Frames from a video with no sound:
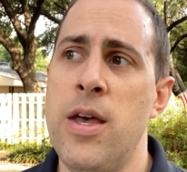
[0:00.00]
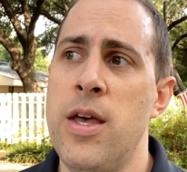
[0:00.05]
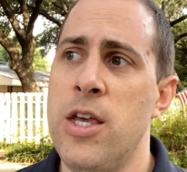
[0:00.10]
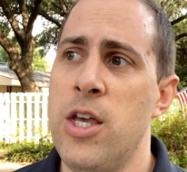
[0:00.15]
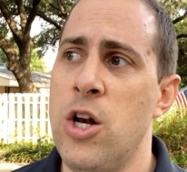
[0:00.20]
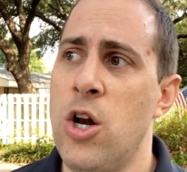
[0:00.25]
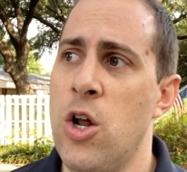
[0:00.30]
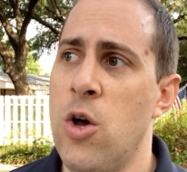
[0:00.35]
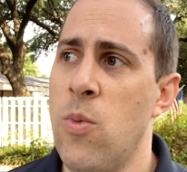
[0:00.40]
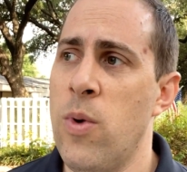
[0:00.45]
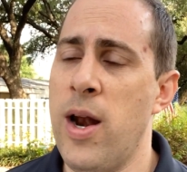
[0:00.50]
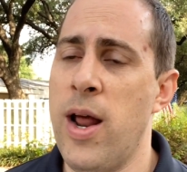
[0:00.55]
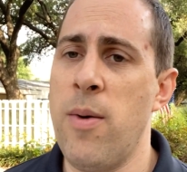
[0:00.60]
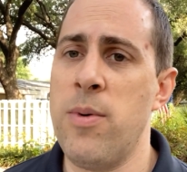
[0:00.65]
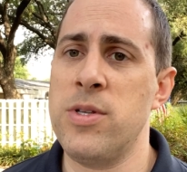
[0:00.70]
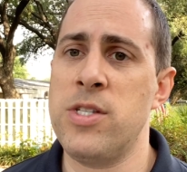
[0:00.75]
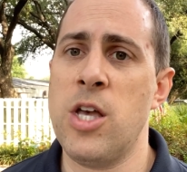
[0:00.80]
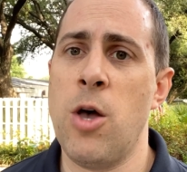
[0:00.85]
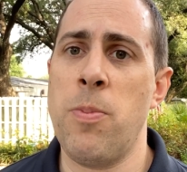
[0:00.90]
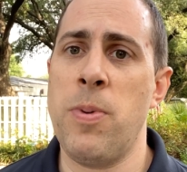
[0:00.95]
When I
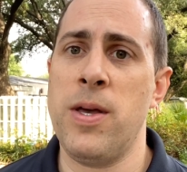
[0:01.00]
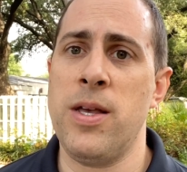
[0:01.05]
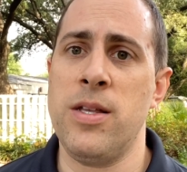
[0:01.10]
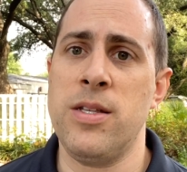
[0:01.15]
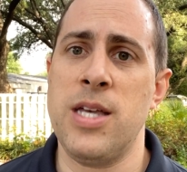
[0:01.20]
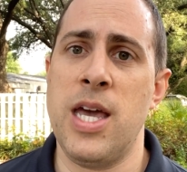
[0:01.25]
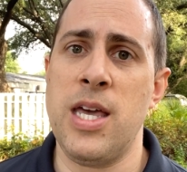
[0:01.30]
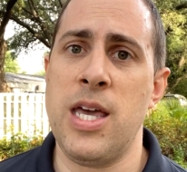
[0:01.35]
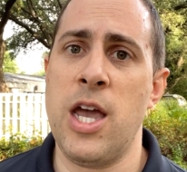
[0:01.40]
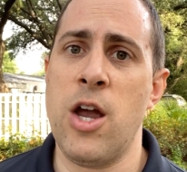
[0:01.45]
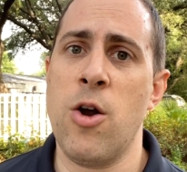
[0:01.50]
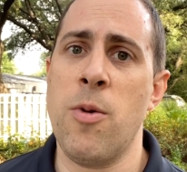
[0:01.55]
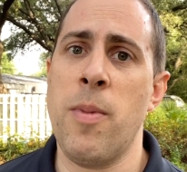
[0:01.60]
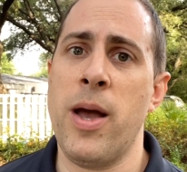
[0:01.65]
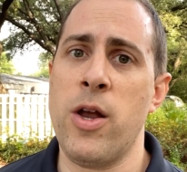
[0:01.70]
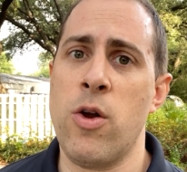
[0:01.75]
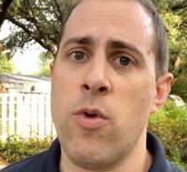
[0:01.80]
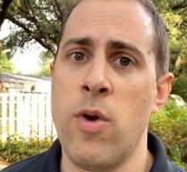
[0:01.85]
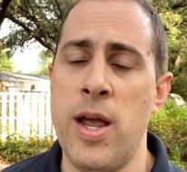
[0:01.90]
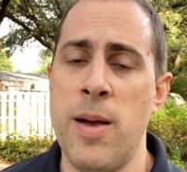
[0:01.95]
was helping take care of
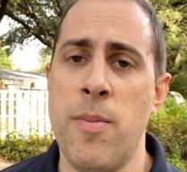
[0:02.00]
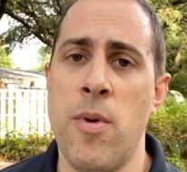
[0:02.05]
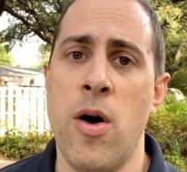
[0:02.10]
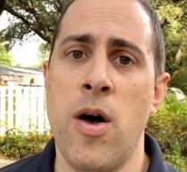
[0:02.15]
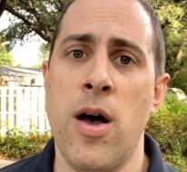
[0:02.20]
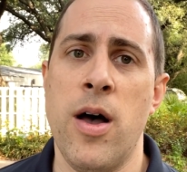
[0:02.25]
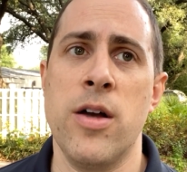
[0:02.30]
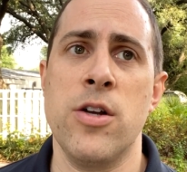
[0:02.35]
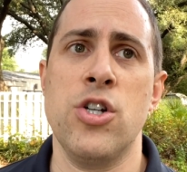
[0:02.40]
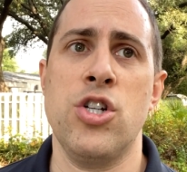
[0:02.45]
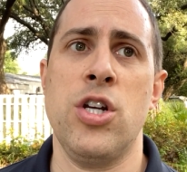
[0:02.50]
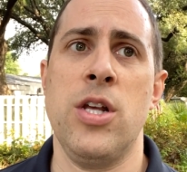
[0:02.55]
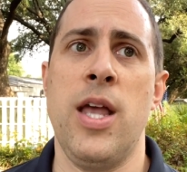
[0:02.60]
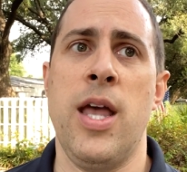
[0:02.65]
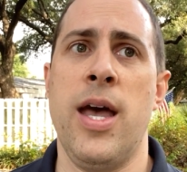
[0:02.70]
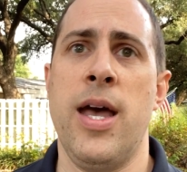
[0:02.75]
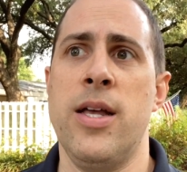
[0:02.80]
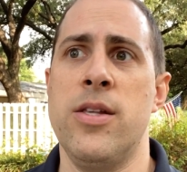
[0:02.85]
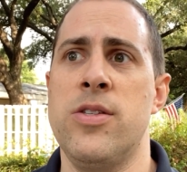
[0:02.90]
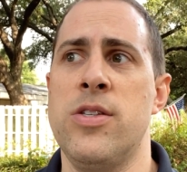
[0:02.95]
my grandma, she
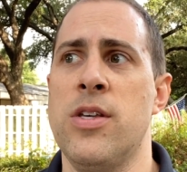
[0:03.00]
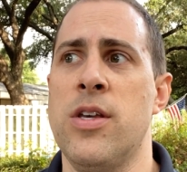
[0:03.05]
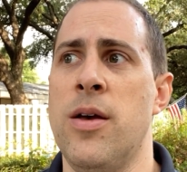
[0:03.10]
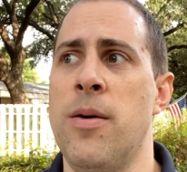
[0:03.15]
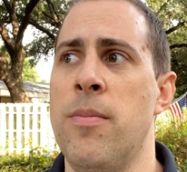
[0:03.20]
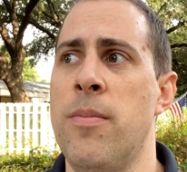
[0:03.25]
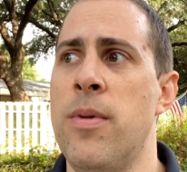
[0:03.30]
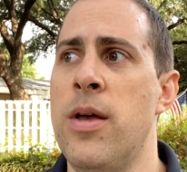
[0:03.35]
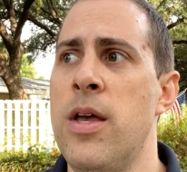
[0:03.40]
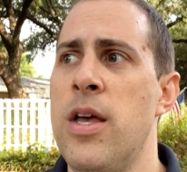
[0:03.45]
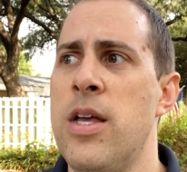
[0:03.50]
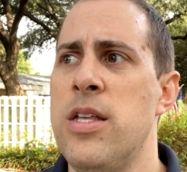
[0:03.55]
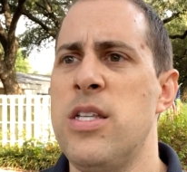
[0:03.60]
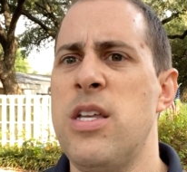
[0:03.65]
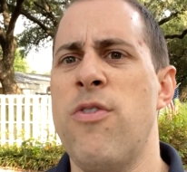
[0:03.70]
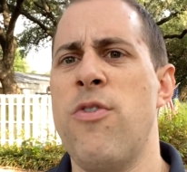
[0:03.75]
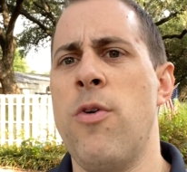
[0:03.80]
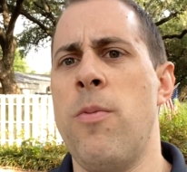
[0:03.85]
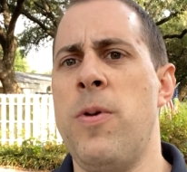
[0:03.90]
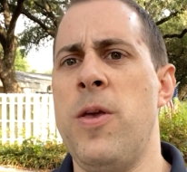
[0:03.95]
had some
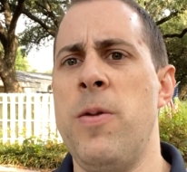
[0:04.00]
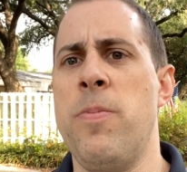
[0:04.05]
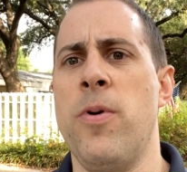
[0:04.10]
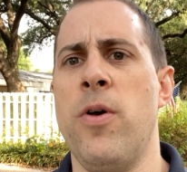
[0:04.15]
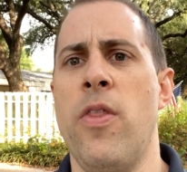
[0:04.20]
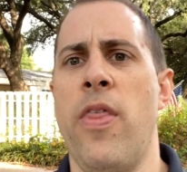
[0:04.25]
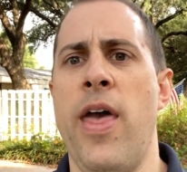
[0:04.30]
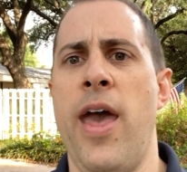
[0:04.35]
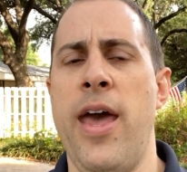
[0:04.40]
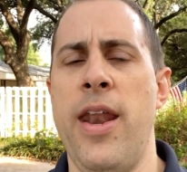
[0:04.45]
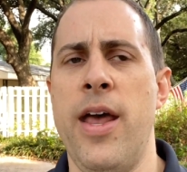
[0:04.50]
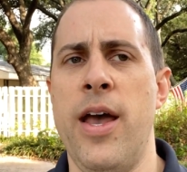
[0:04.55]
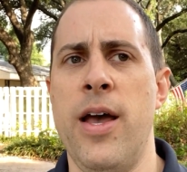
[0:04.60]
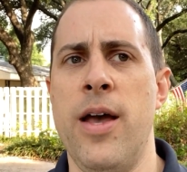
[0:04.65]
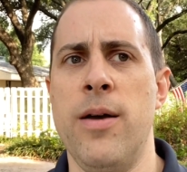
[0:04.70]
different people that,